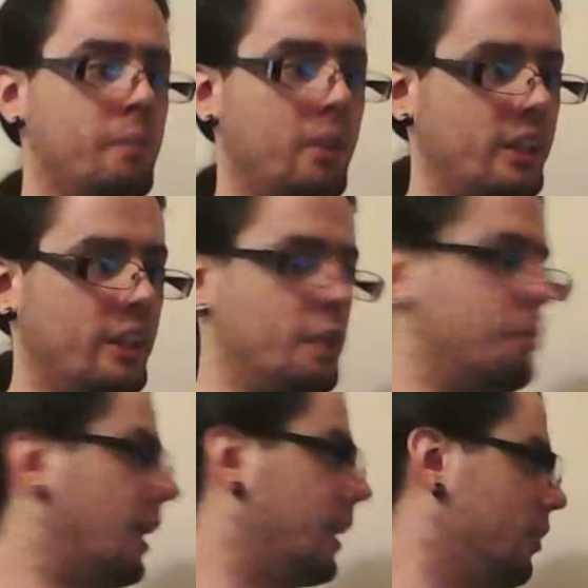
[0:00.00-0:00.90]
all in here,
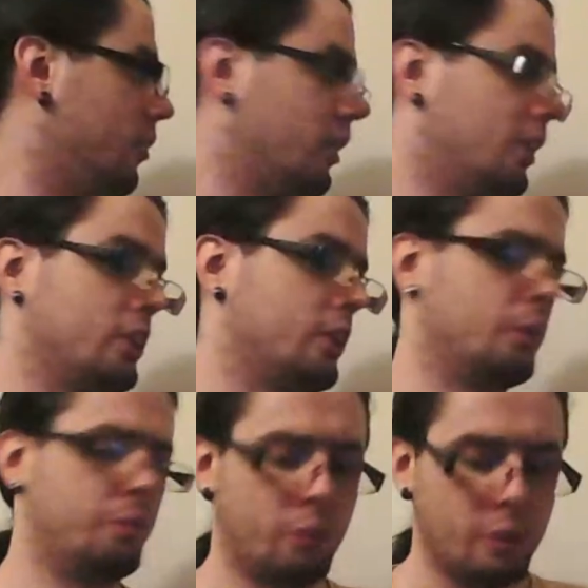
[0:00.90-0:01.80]
but I knew the
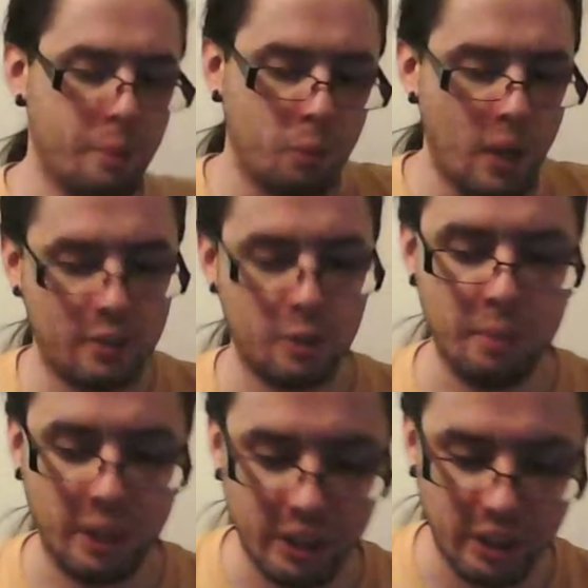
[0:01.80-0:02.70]
100 would be way too
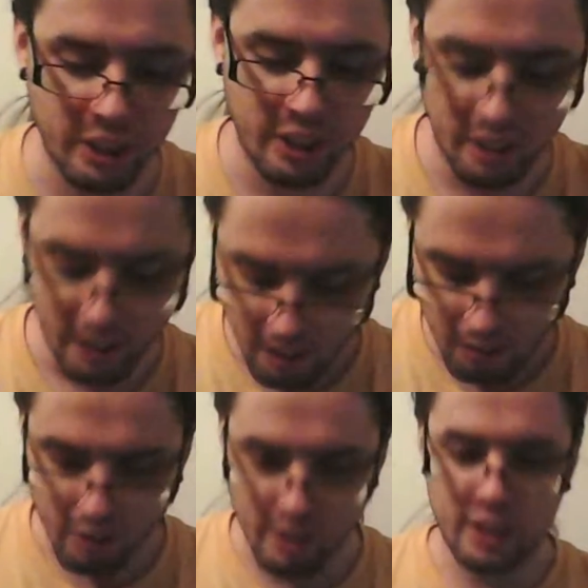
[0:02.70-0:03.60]
much
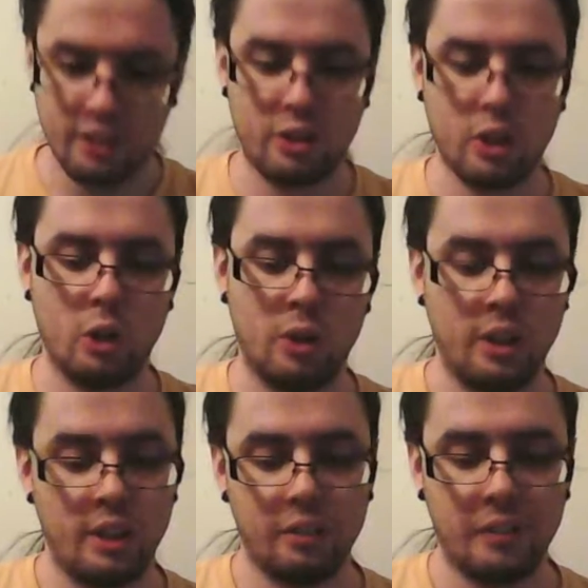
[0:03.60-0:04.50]
for that, so
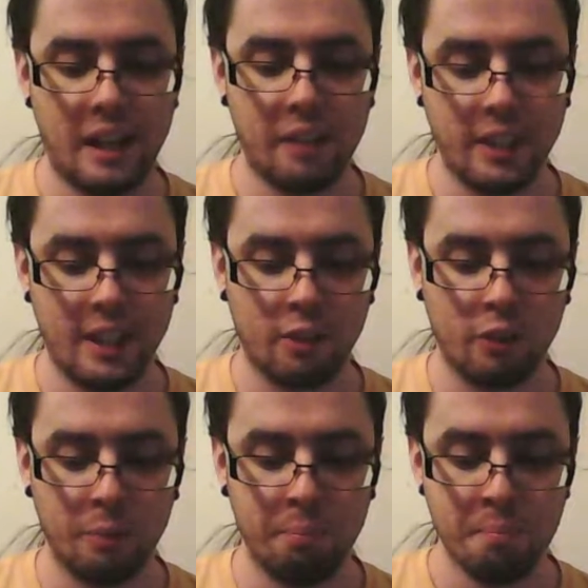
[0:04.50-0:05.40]
I ran out of
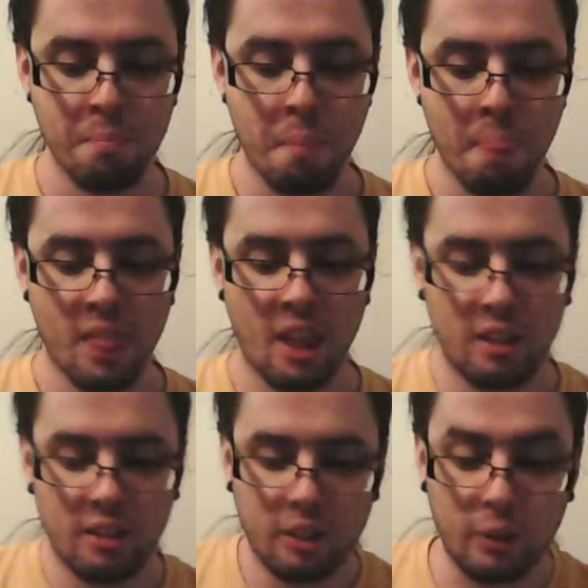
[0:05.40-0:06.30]
room
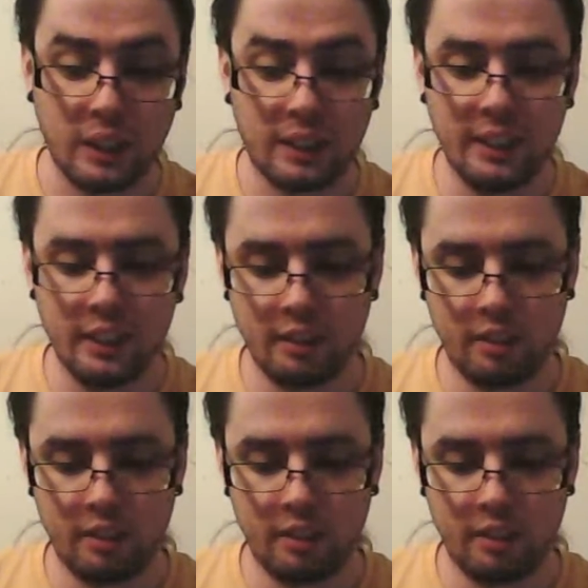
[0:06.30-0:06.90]
quickly.